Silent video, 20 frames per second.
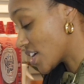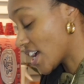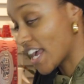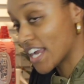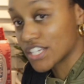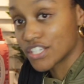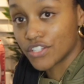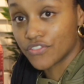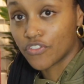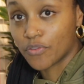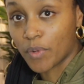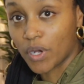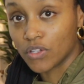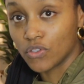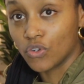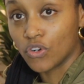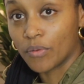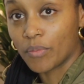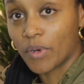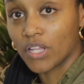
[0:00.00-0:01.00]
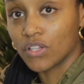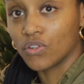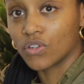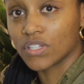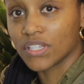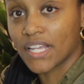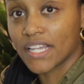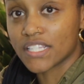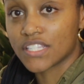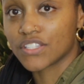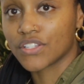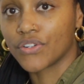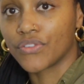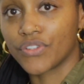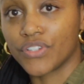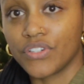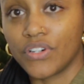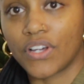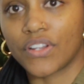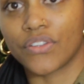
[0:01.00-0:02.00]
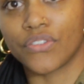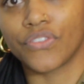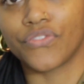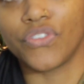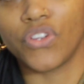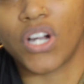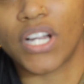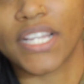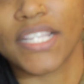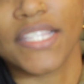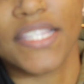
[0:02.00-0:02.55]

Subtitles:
are actually for my Lord. My Lord likes to grill. I don't know if y'all can